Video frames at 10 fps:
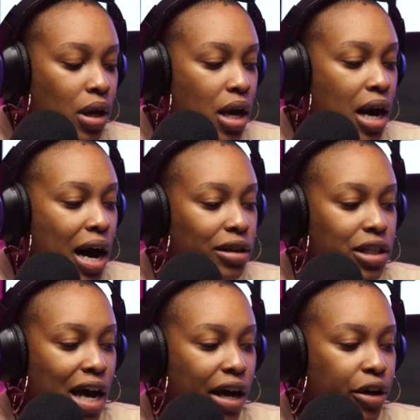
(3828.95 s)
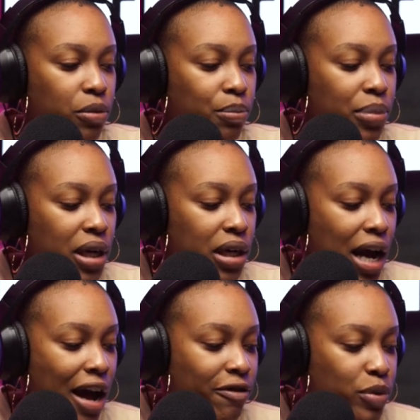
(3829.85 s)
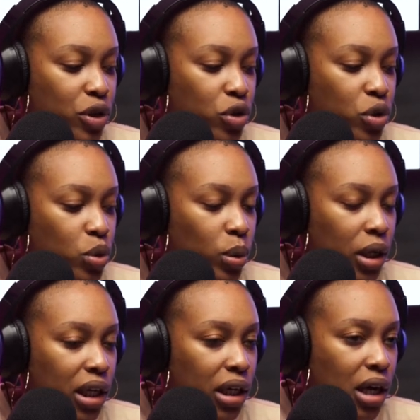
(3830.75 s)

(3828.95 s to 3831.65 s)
I'll tag her, but I've been doing